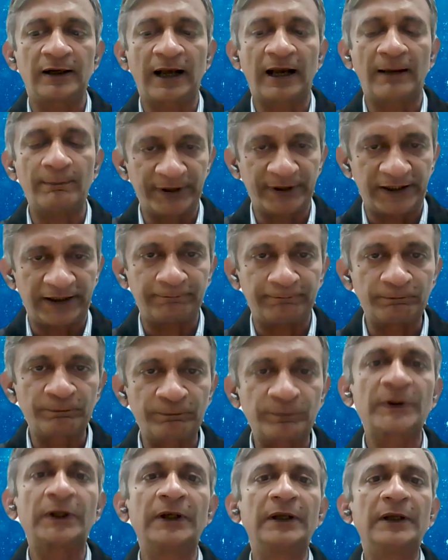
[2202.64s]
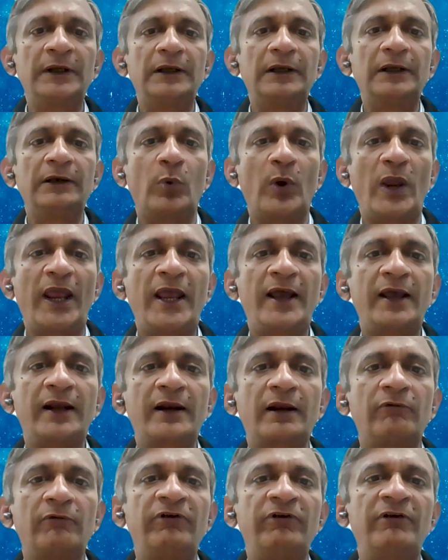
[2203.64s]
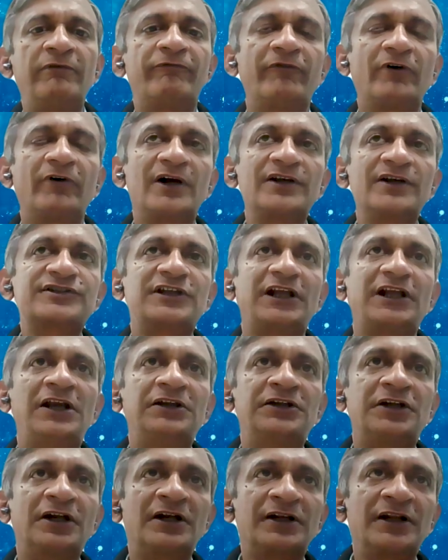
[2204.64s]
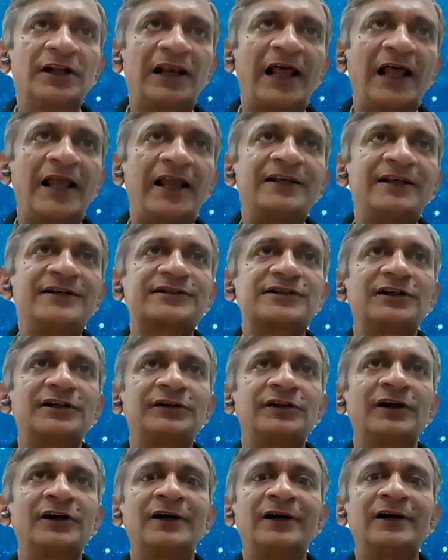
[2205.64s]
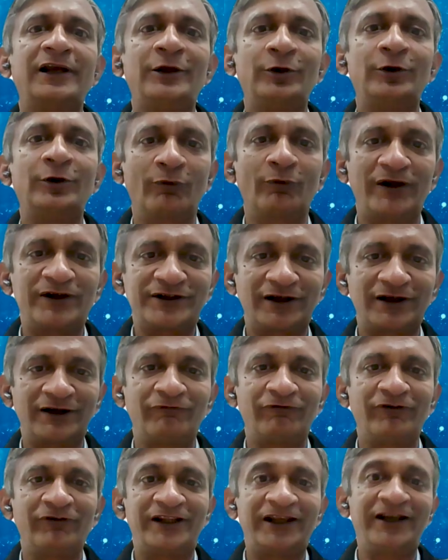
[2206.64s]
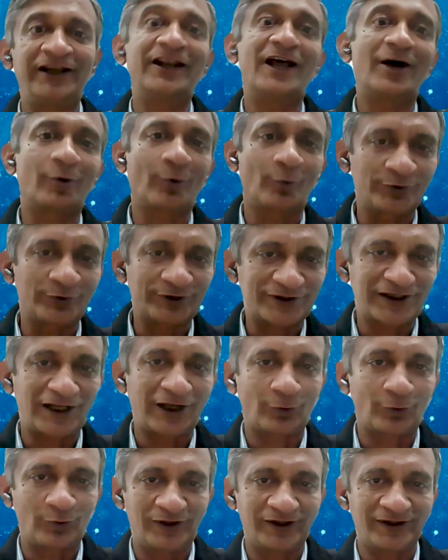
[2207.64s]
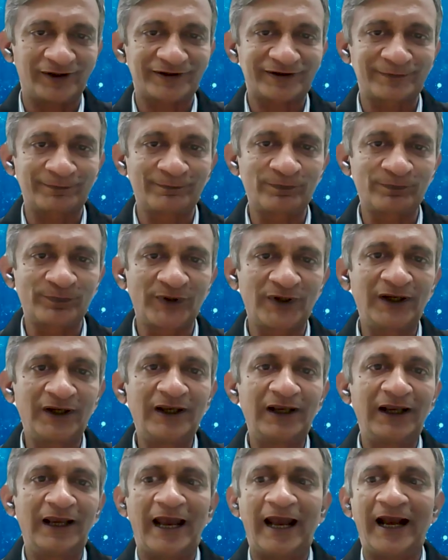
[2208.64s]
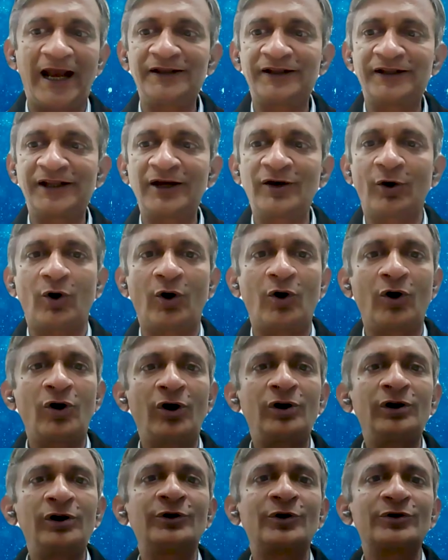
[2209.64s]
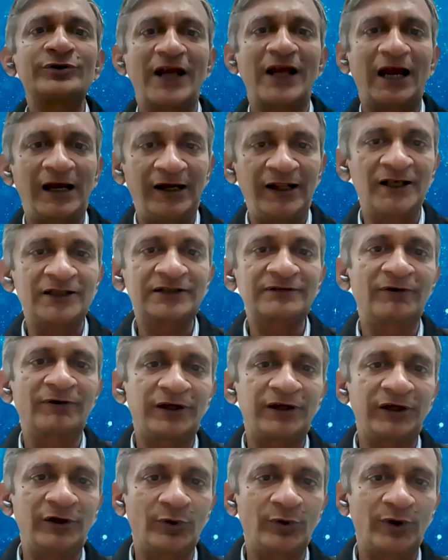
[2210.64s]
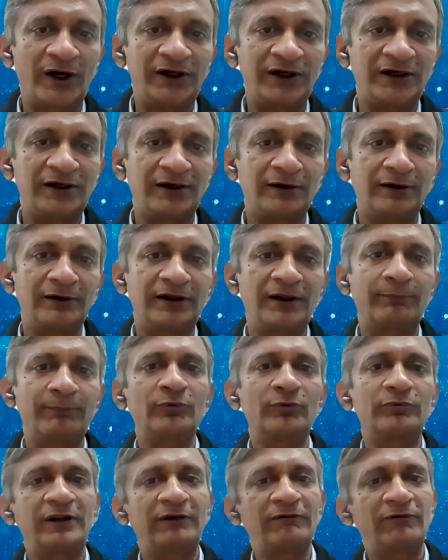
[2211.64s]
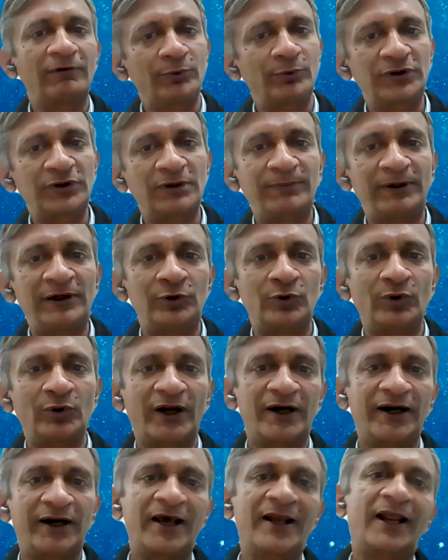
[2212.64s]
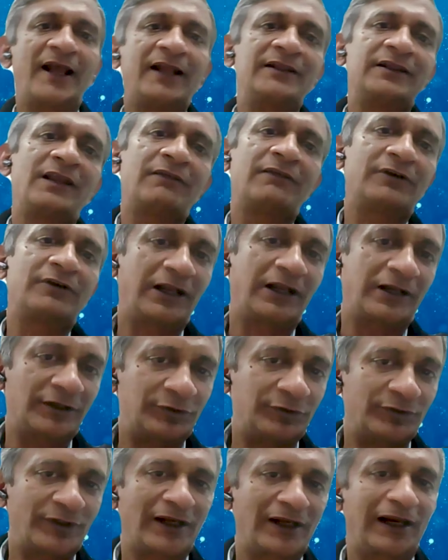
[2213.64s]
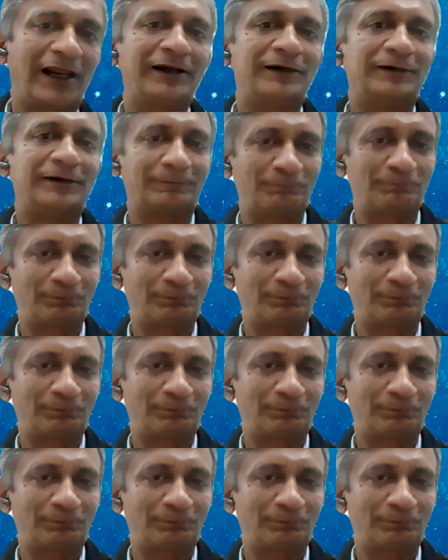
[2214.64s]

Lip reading: company where we first internalized the innovation within our own stakeholders. And then all those ideas were curated, they were put up into a radar and they were taken to the client.